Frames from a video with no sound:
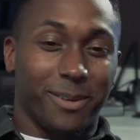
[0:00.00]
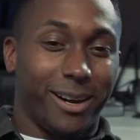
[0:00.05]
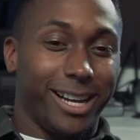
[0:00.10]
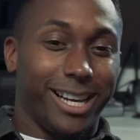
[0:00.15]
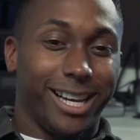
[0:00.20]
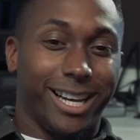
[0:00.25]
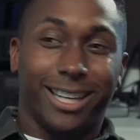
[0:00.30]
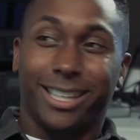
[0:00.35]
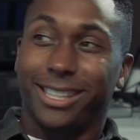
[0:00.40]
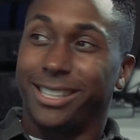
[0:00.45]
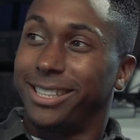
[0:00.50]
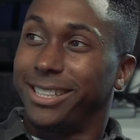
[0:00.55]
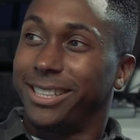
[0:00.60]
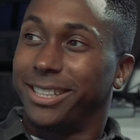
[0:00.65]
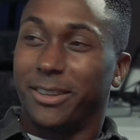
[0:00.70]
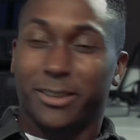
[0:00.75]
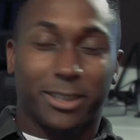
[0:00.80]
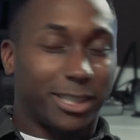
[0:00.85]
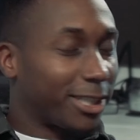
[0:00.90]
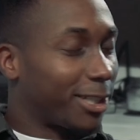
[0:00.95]
Maya.
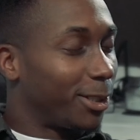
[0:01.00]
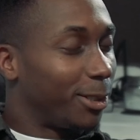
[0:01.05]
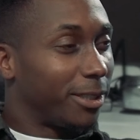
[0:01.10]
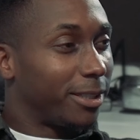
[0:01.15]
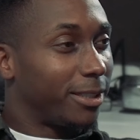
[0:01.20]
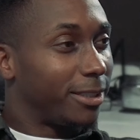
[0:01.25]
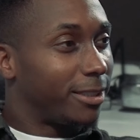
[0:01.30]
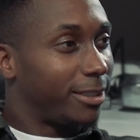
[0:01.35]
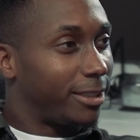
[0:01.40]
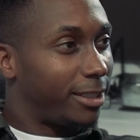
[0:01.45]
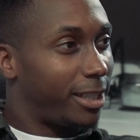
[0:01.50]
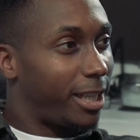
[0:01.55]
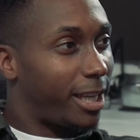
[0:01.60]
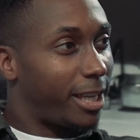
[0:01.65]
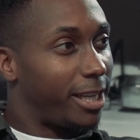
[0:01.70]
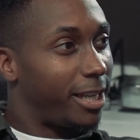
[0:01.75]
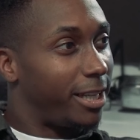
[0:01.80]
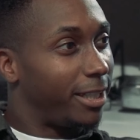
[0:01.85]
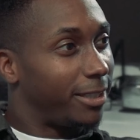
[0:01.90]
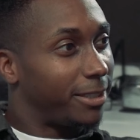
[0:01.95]
Yeah, well, you can't got you.
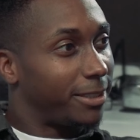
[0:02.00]
Yeah, yeah. But I